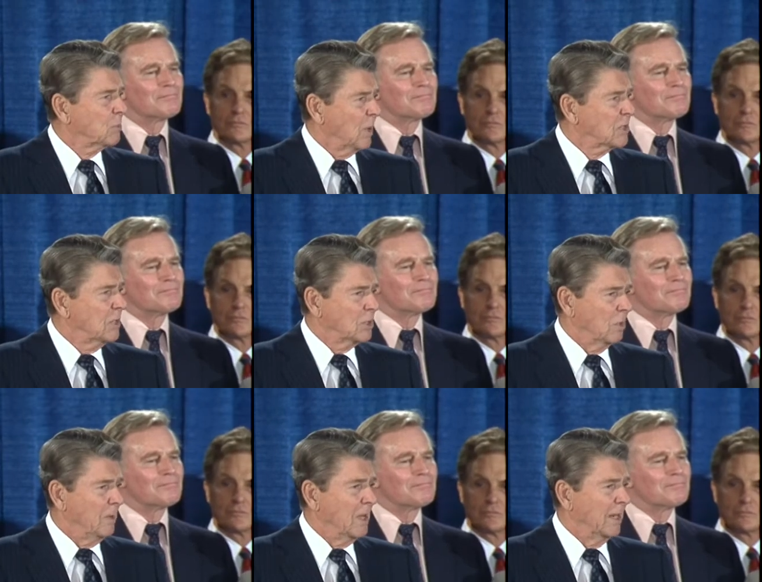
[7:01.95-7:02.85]
Speaker 1: president
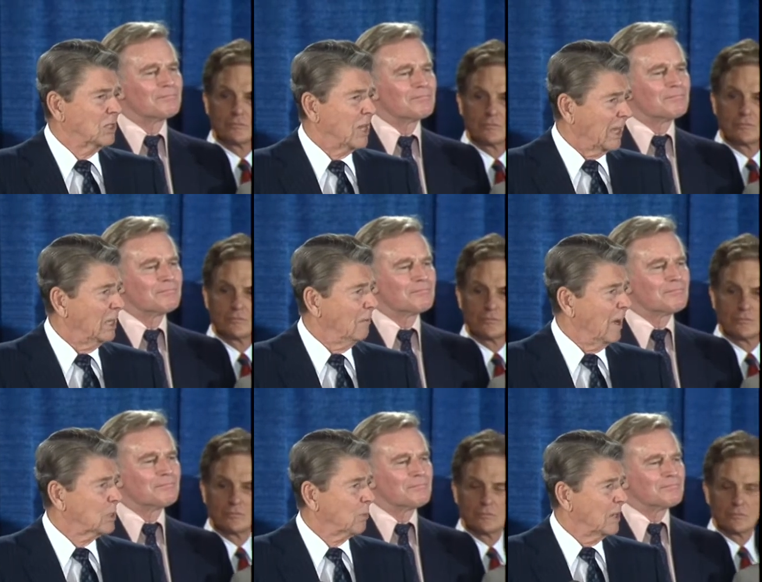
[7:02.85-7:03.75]
should be an executive
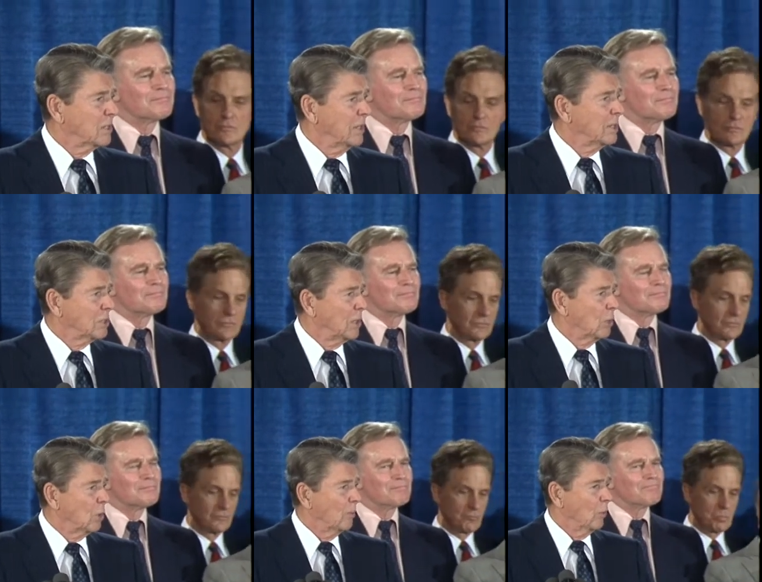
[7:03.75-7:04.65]
vice president as in a
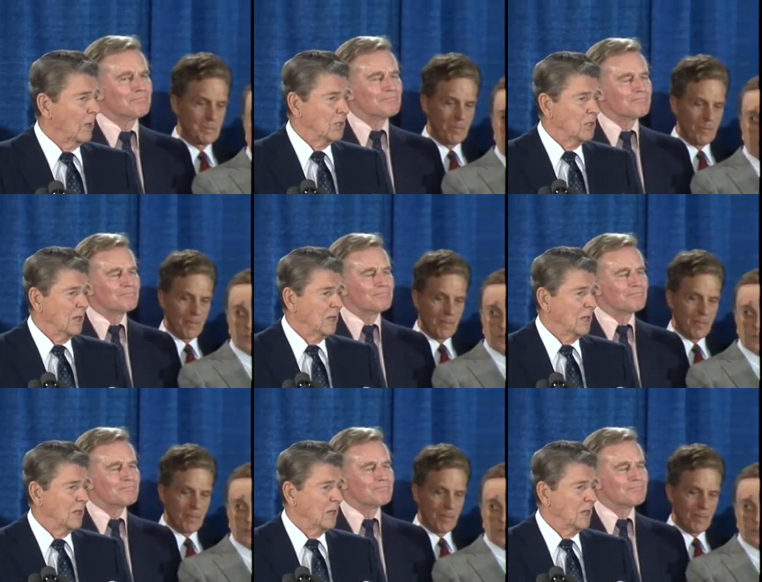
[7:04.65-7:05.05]
corporation